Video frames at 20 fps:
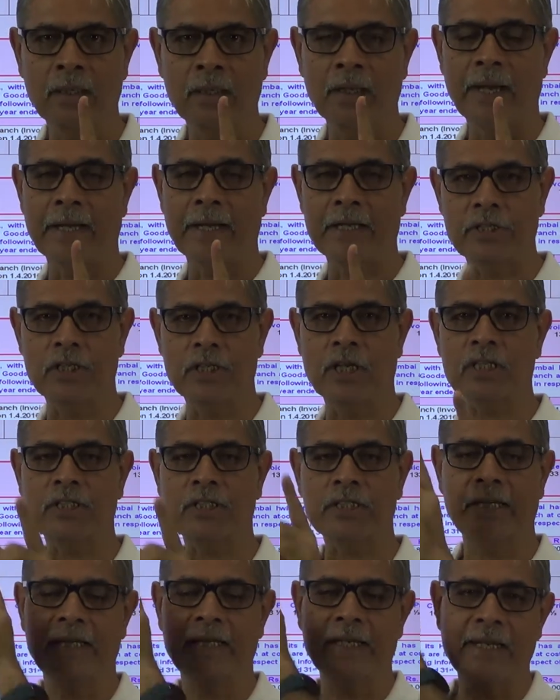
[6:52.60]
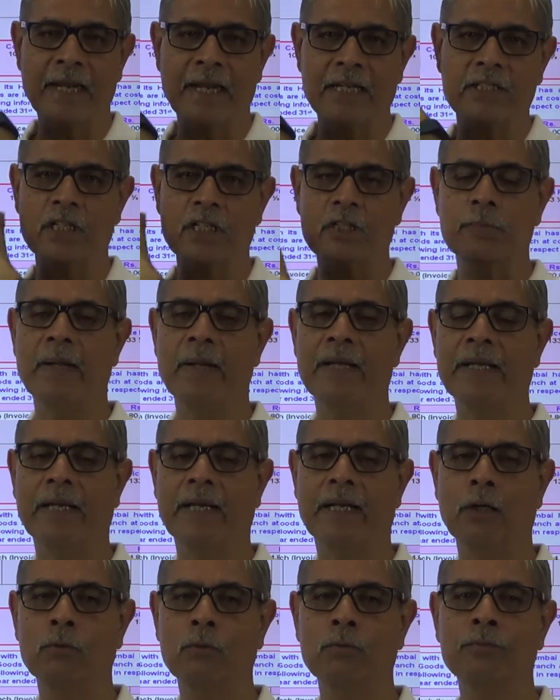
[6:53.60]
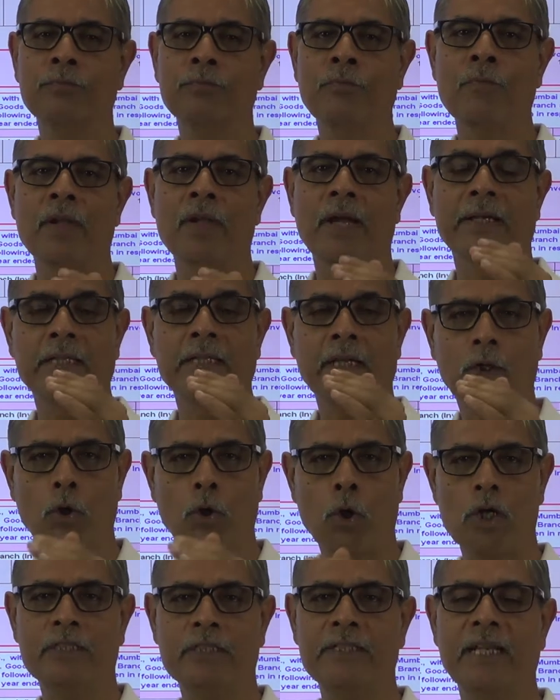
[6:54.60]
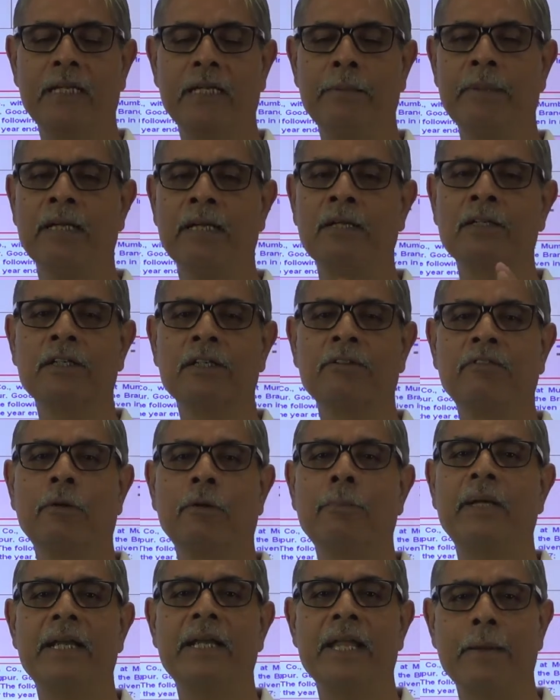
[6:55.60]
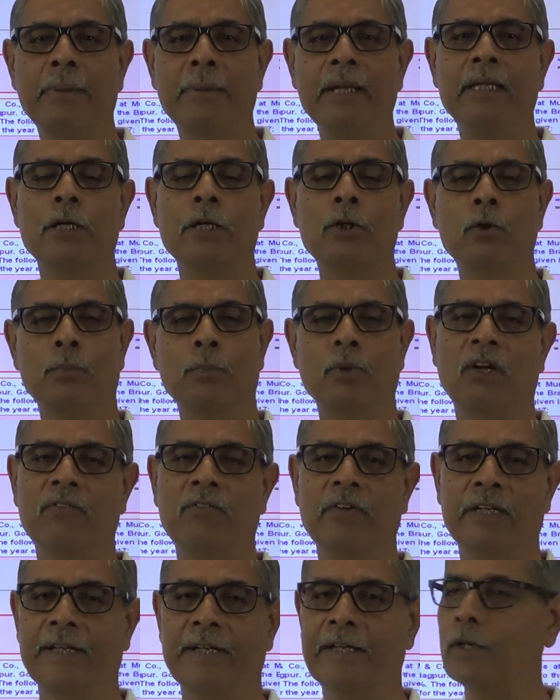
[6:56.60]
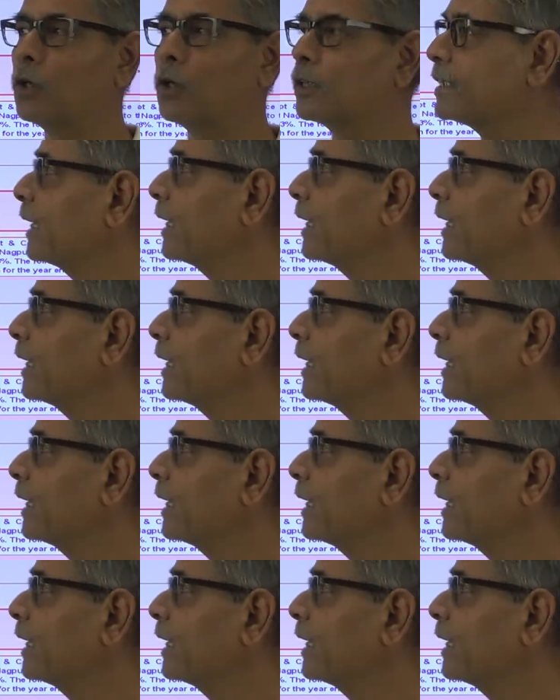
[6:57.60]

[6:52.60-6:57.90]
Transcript: adjusted in adjustment account and the cost element will be debited to profit and loss